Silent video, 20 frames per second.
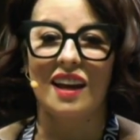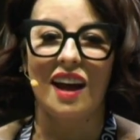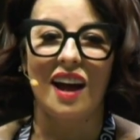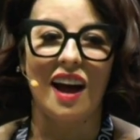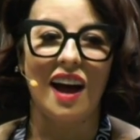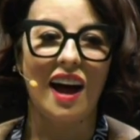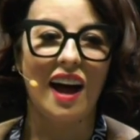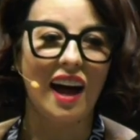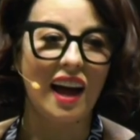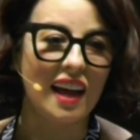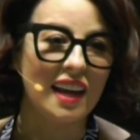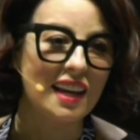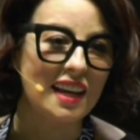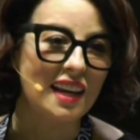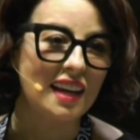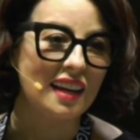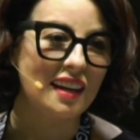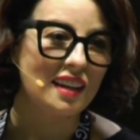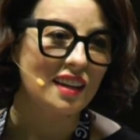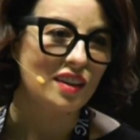
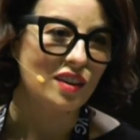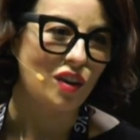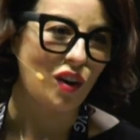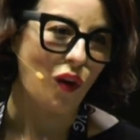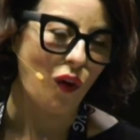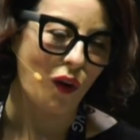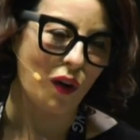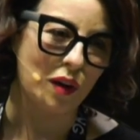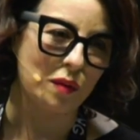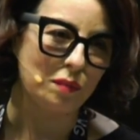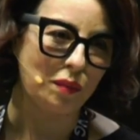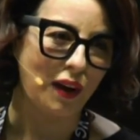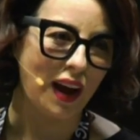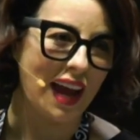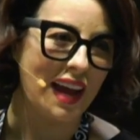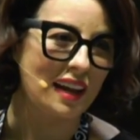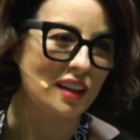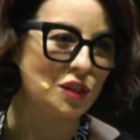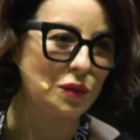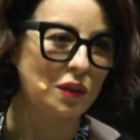honey
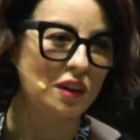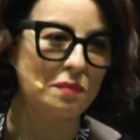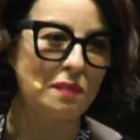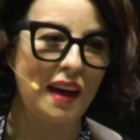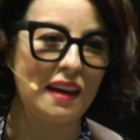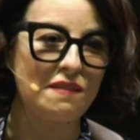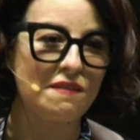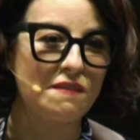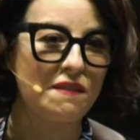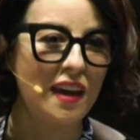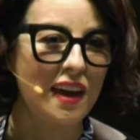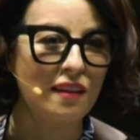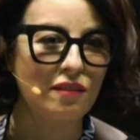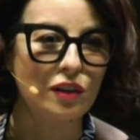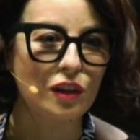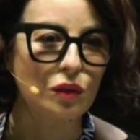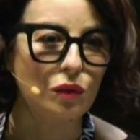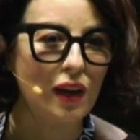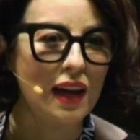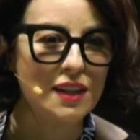cornbread. It's one of my
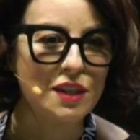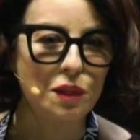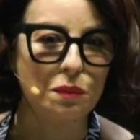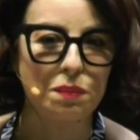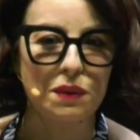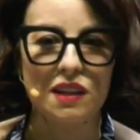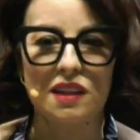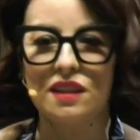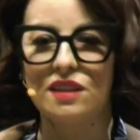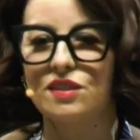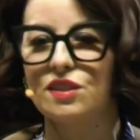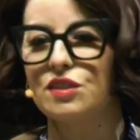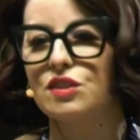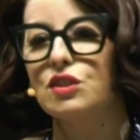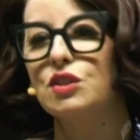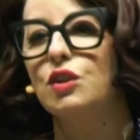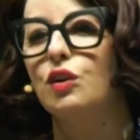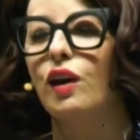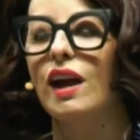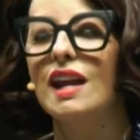favorite recipes. This
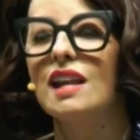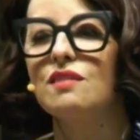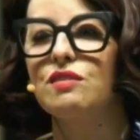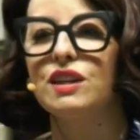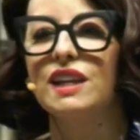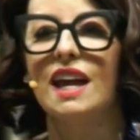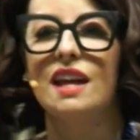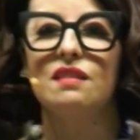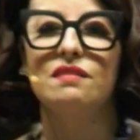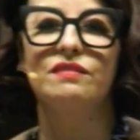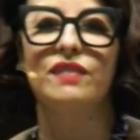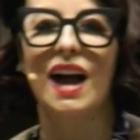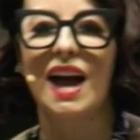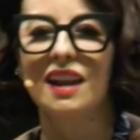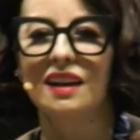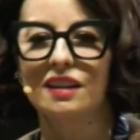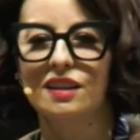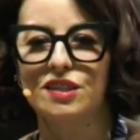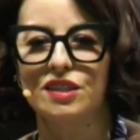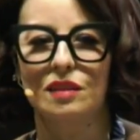is great if you get
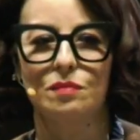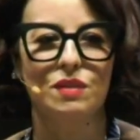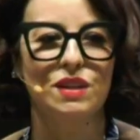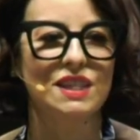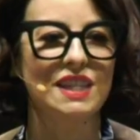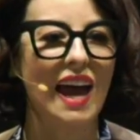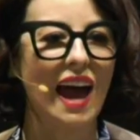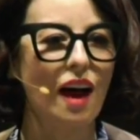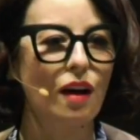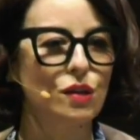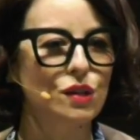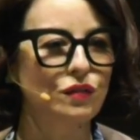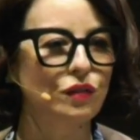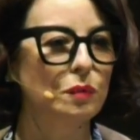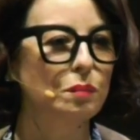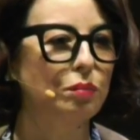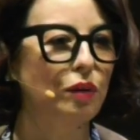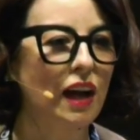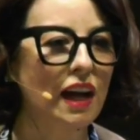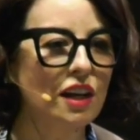invited to someone's house for
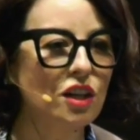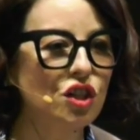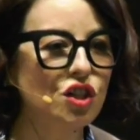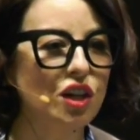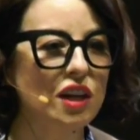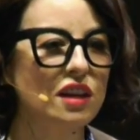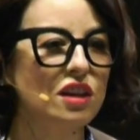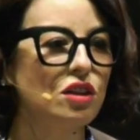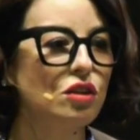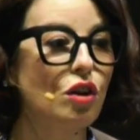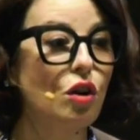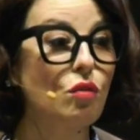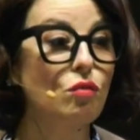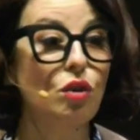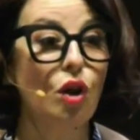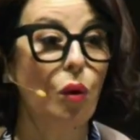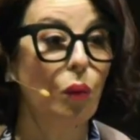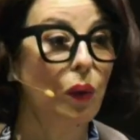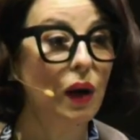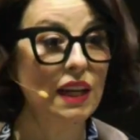brunch and you don't
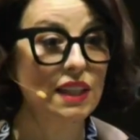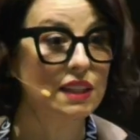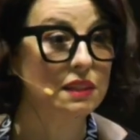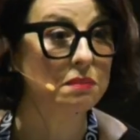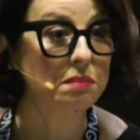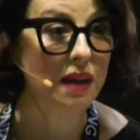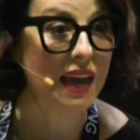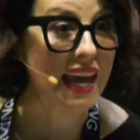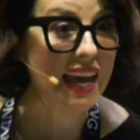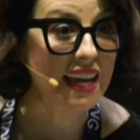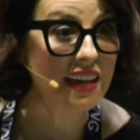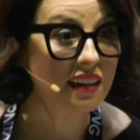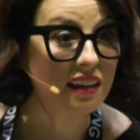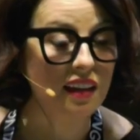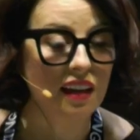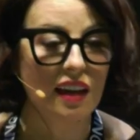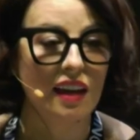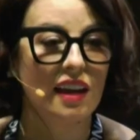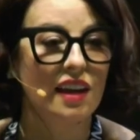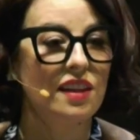know what to make.
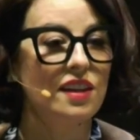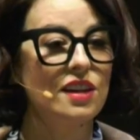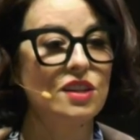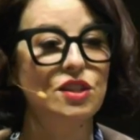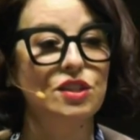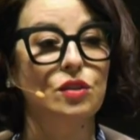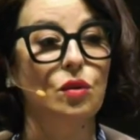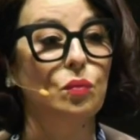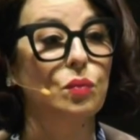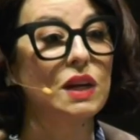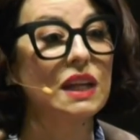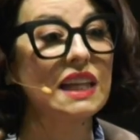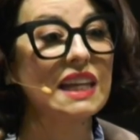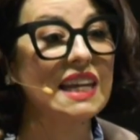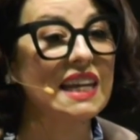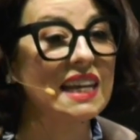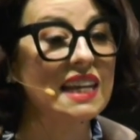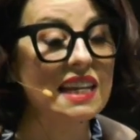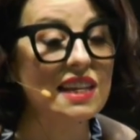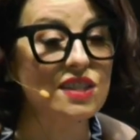This is a really
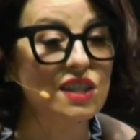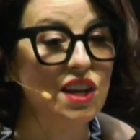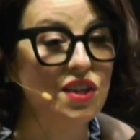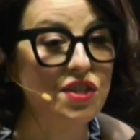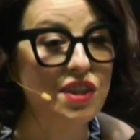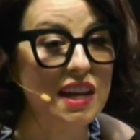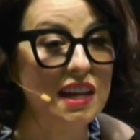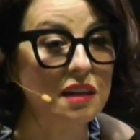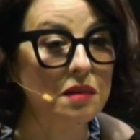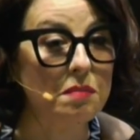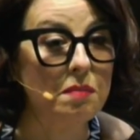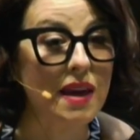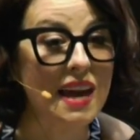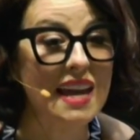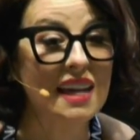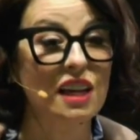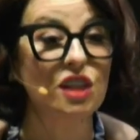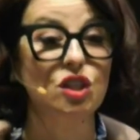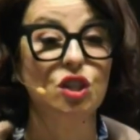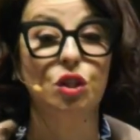easy thing to
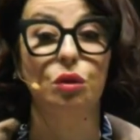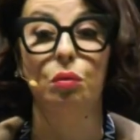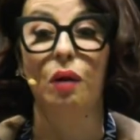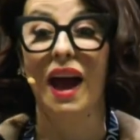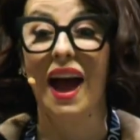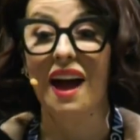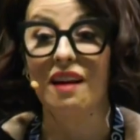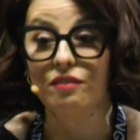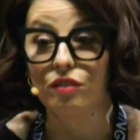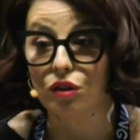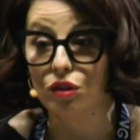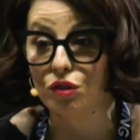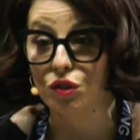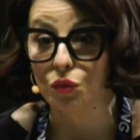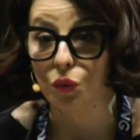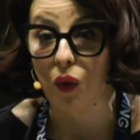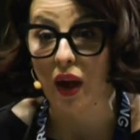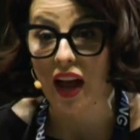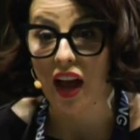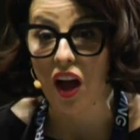make. It travels
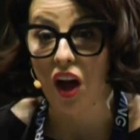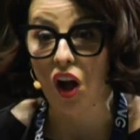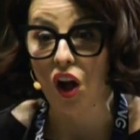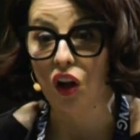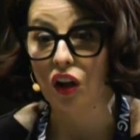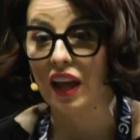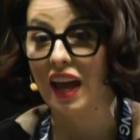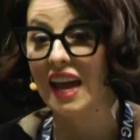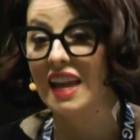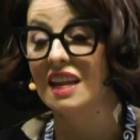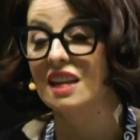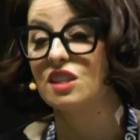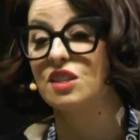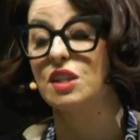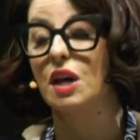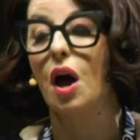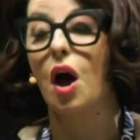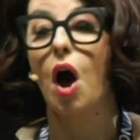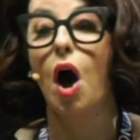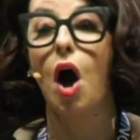well and it's
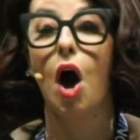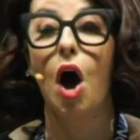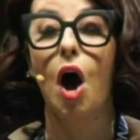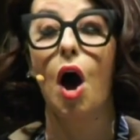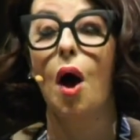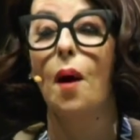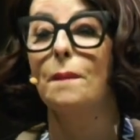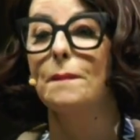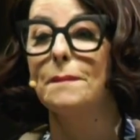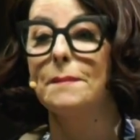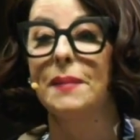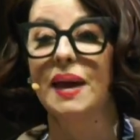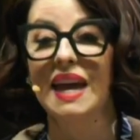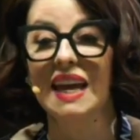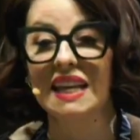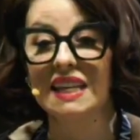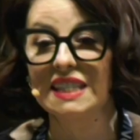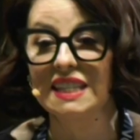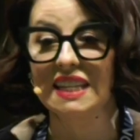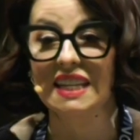
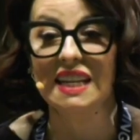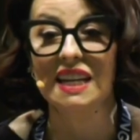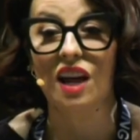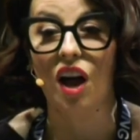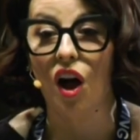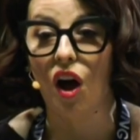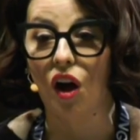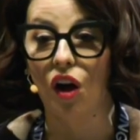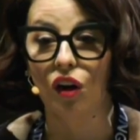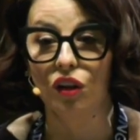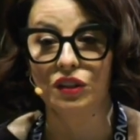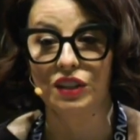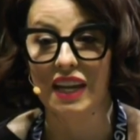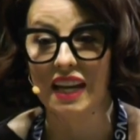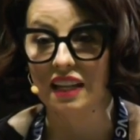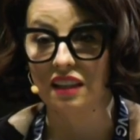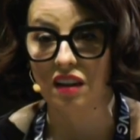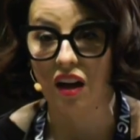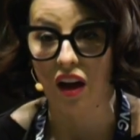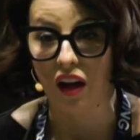amazing all
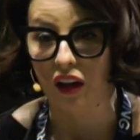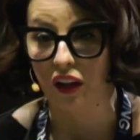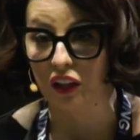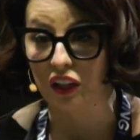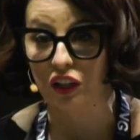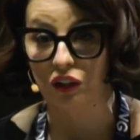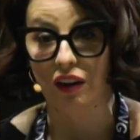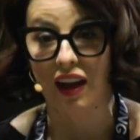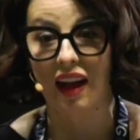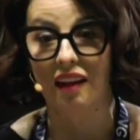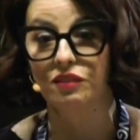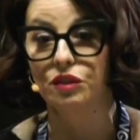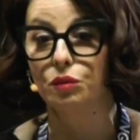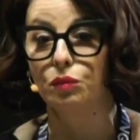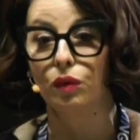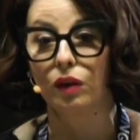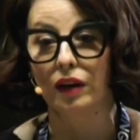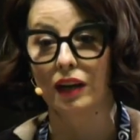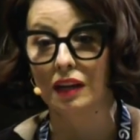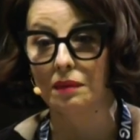day long. You don't have to
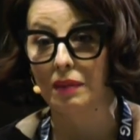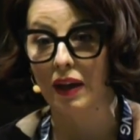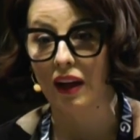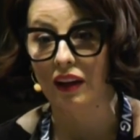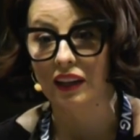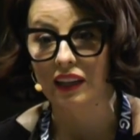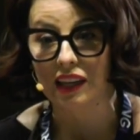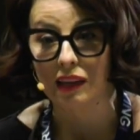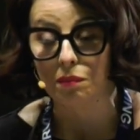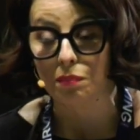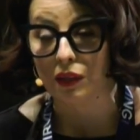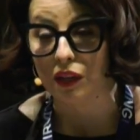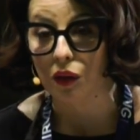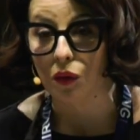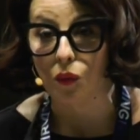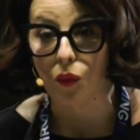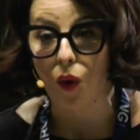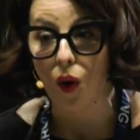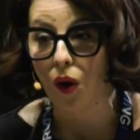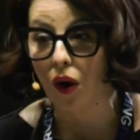worry about keeping it
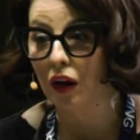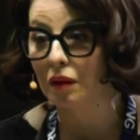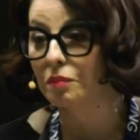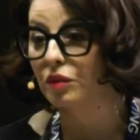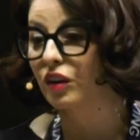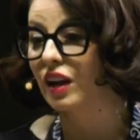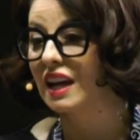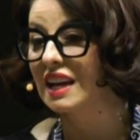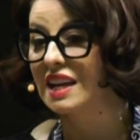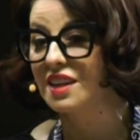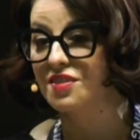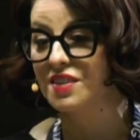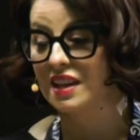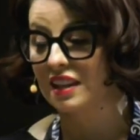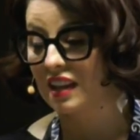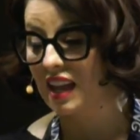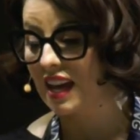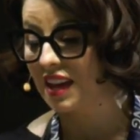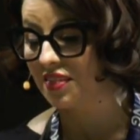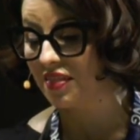warm or anything
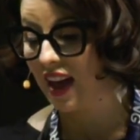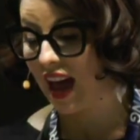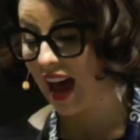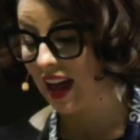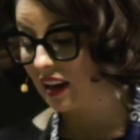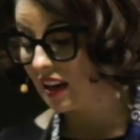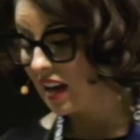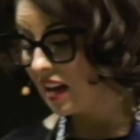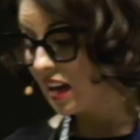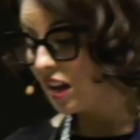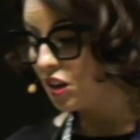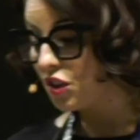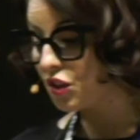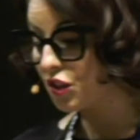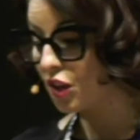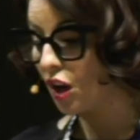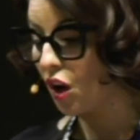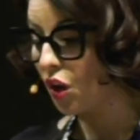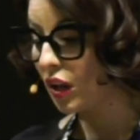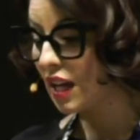like that.
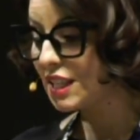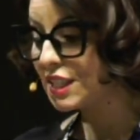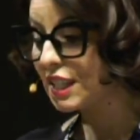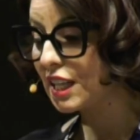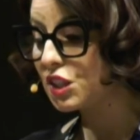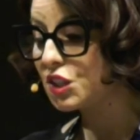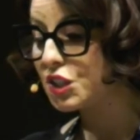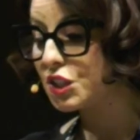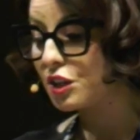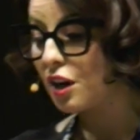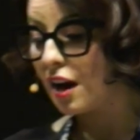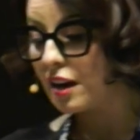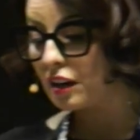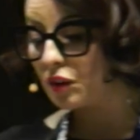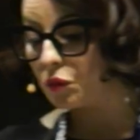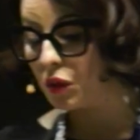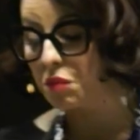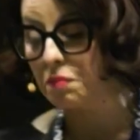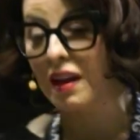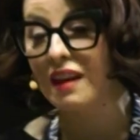So let's get started
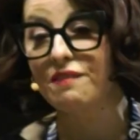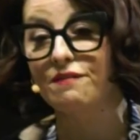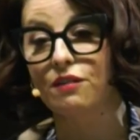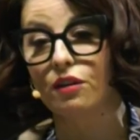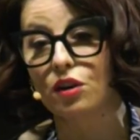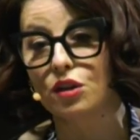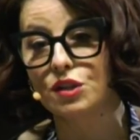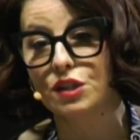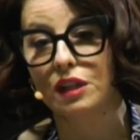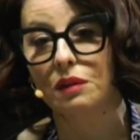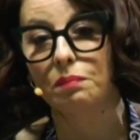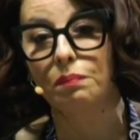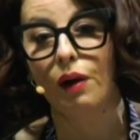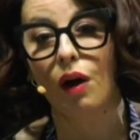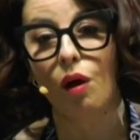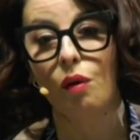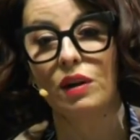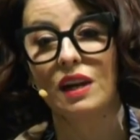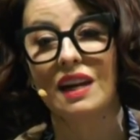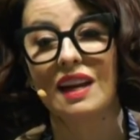with my first
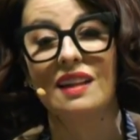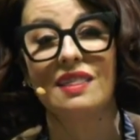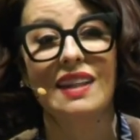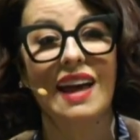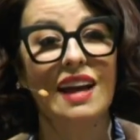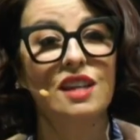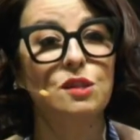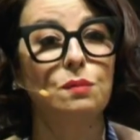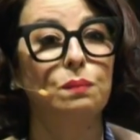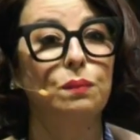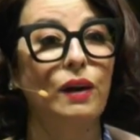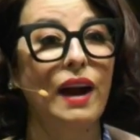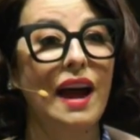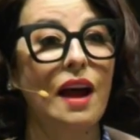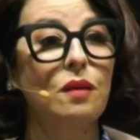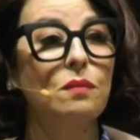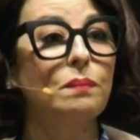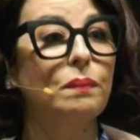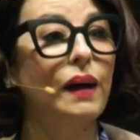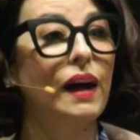component, and that's
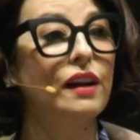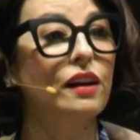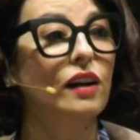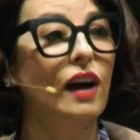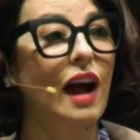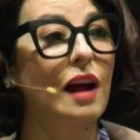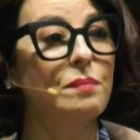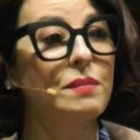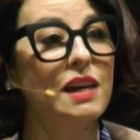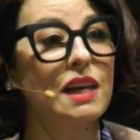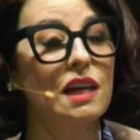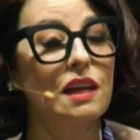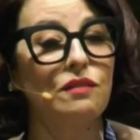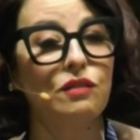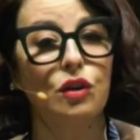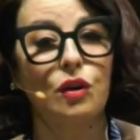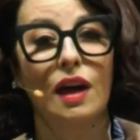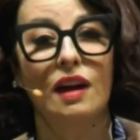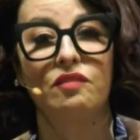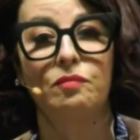brown butter. How many of
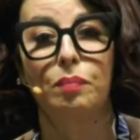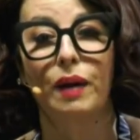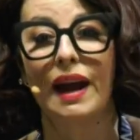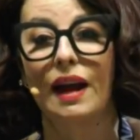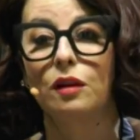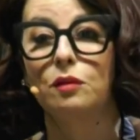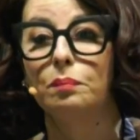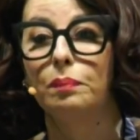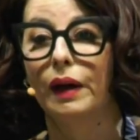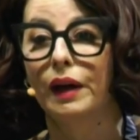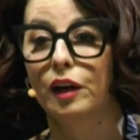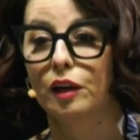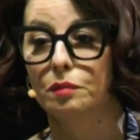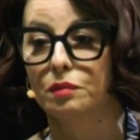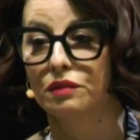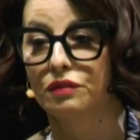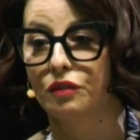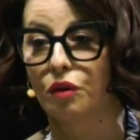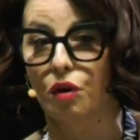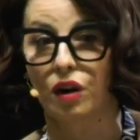you have brown butter
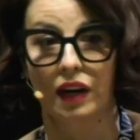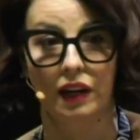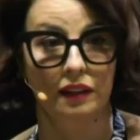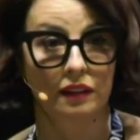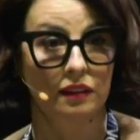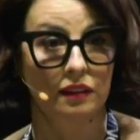before?